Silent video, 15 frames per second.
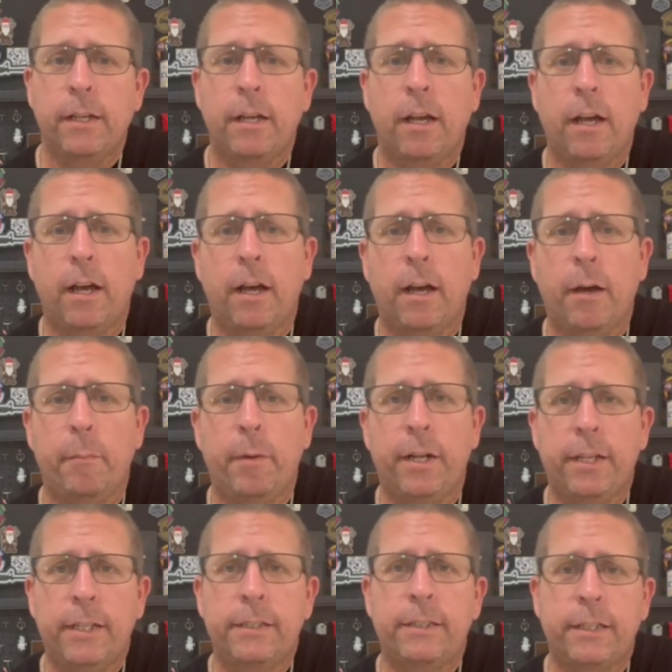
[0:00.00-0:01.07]
But in
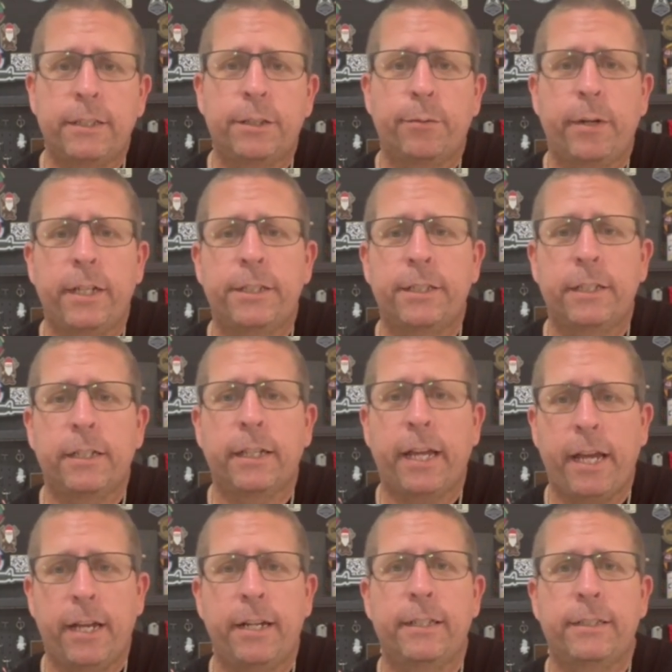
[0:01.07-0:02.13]
this situation,
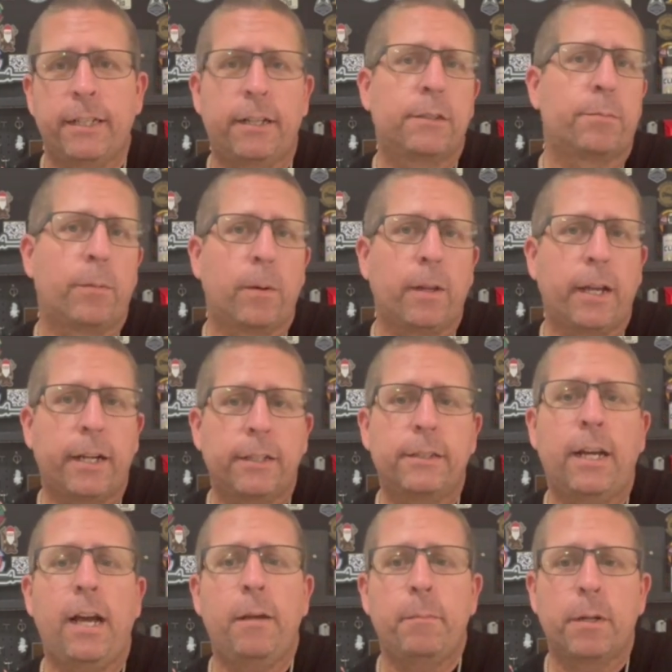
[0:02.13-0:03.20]
again, it sounds more like a
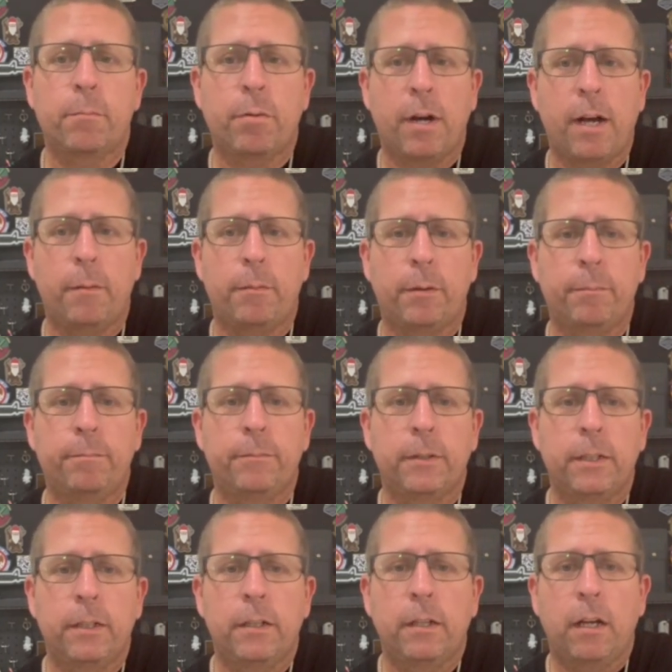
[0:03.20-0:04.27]
timing problem,
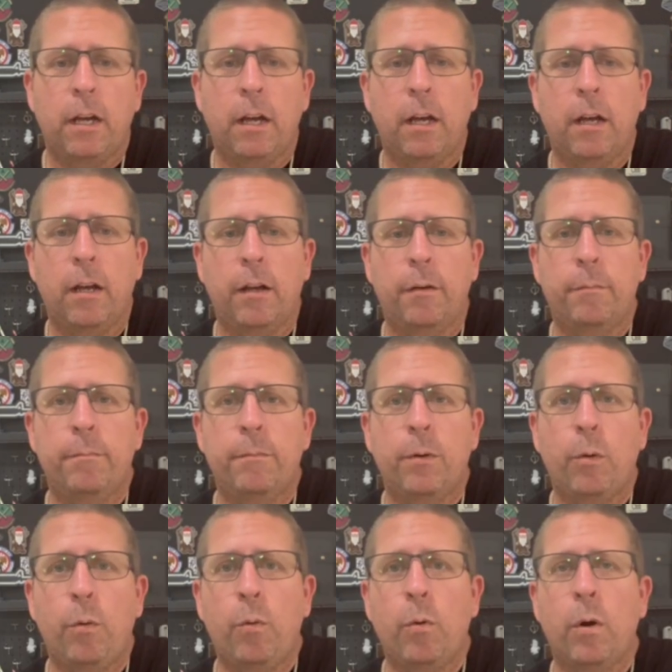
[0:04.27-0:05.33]

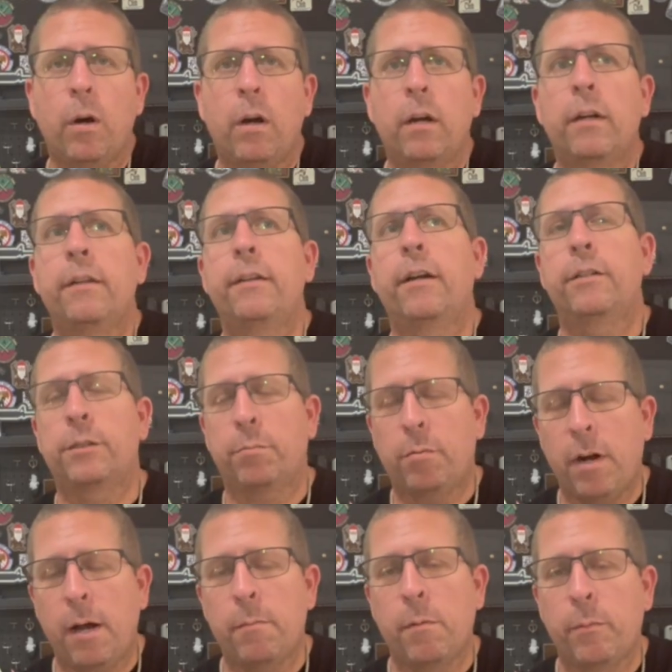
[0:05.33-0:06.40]
or there's a
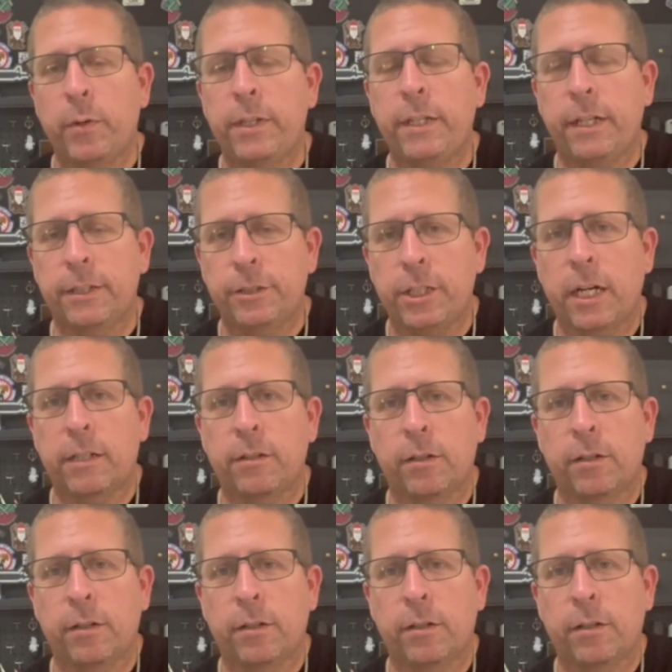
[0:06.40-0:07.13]
problem with the ejector